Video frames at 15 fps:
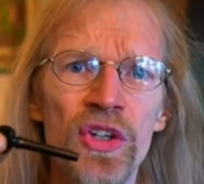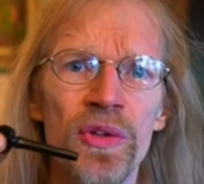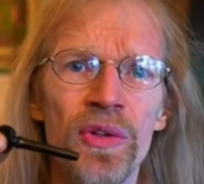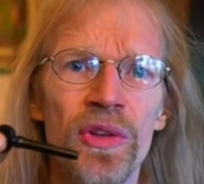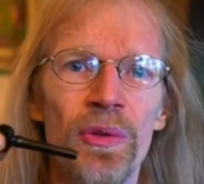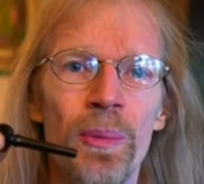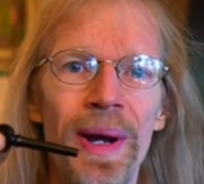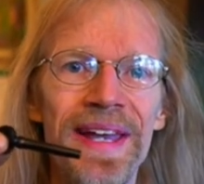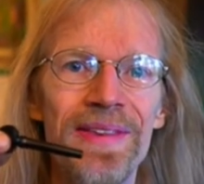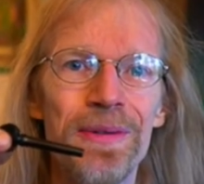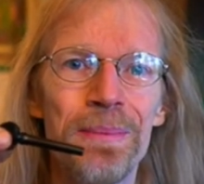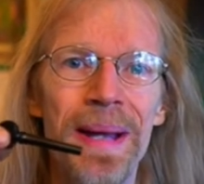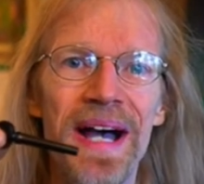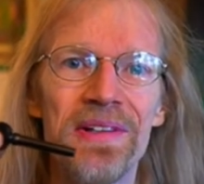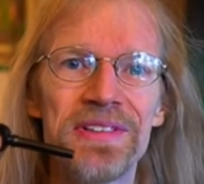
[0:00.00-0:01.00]
The way they're
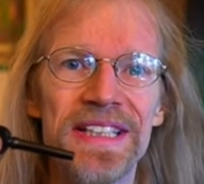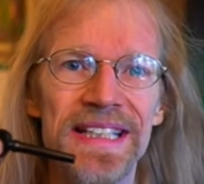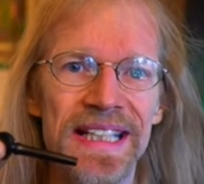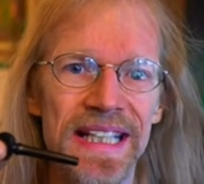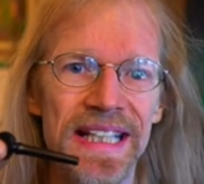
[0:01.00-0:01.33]
mounted in